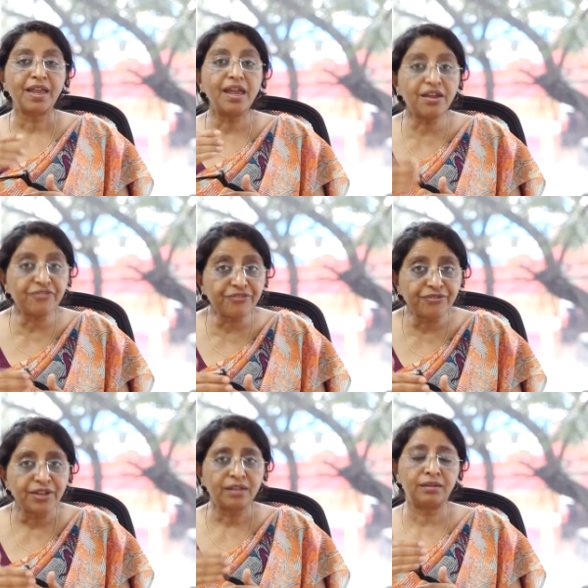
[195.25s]

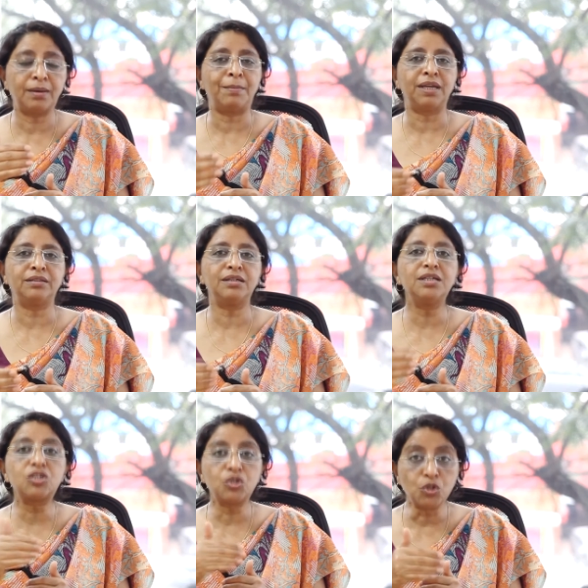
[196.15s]
if the mother
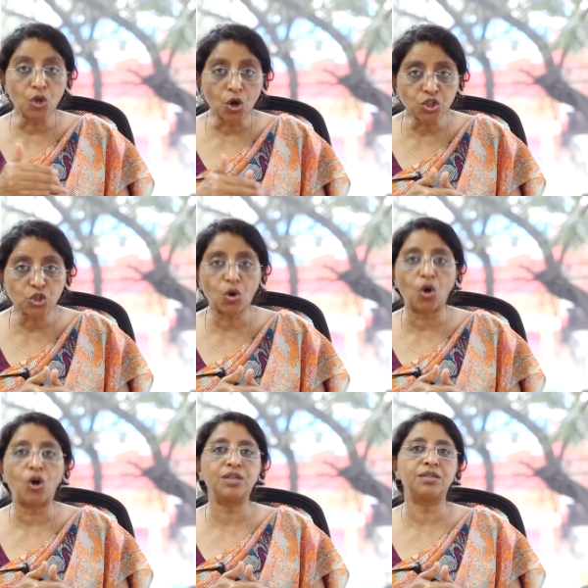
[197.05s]
is not
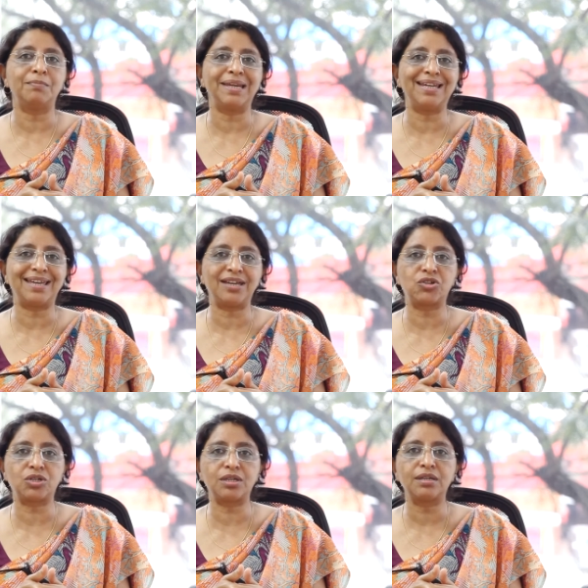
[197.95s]
on
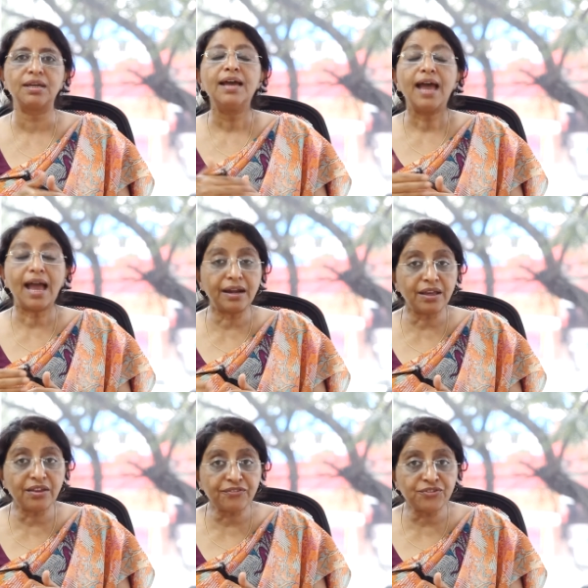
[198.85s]
medication
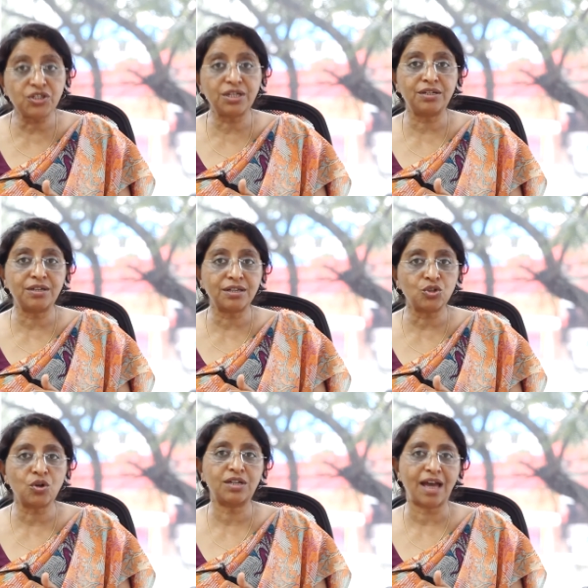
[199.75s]
and if she does
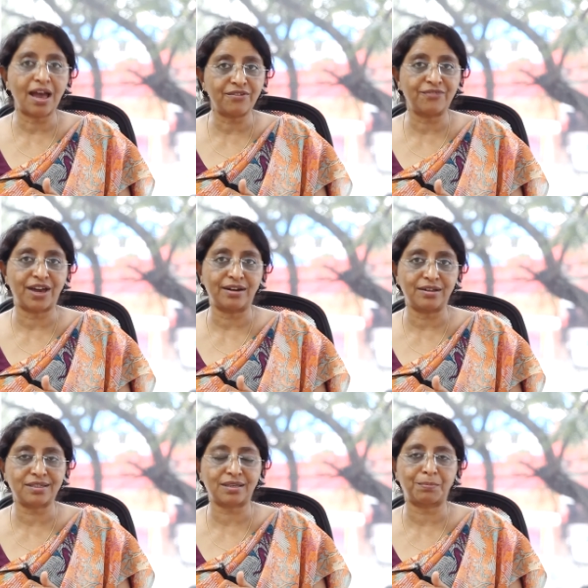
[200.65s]
not have a
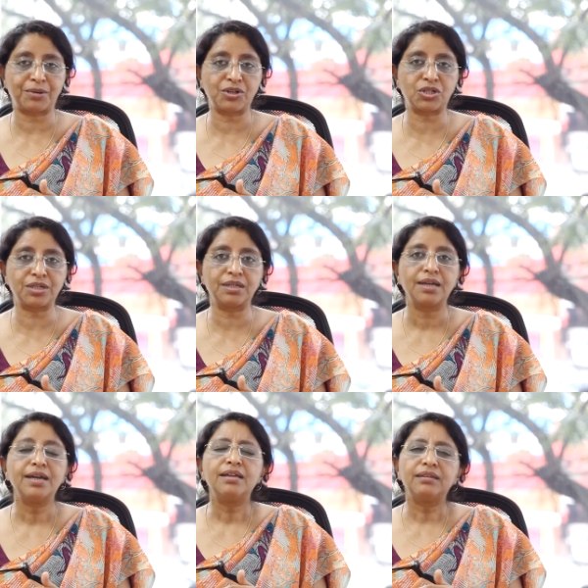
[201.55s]
viral suppression,
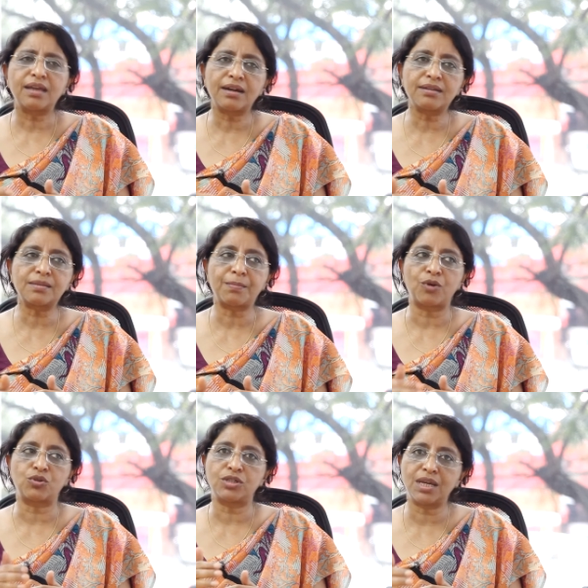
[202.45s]
there is
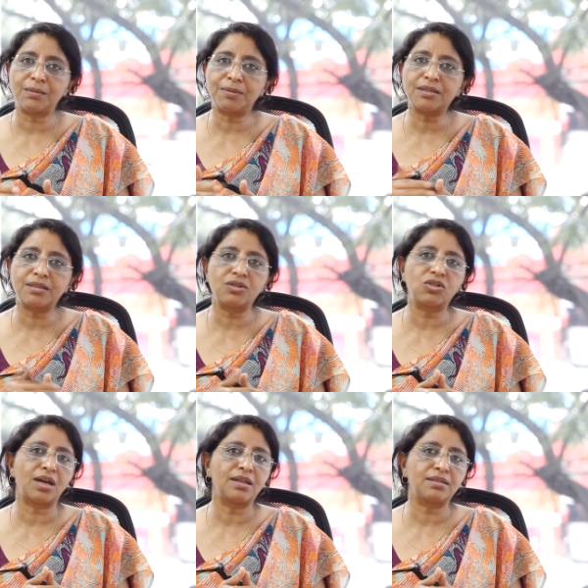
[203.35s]
about 10%
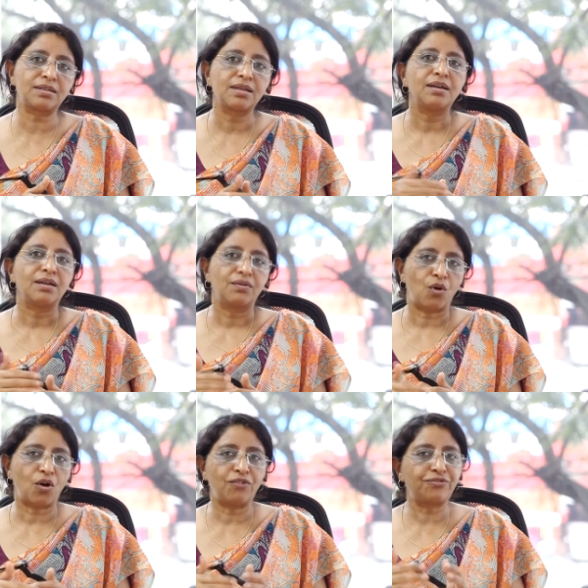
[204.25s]
chance
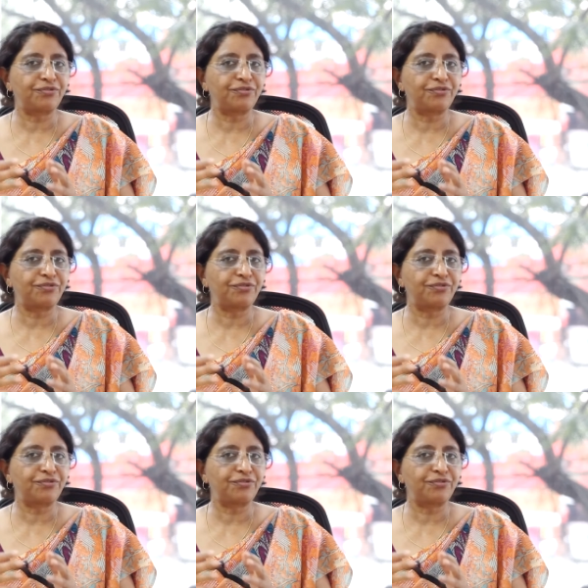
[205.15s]
of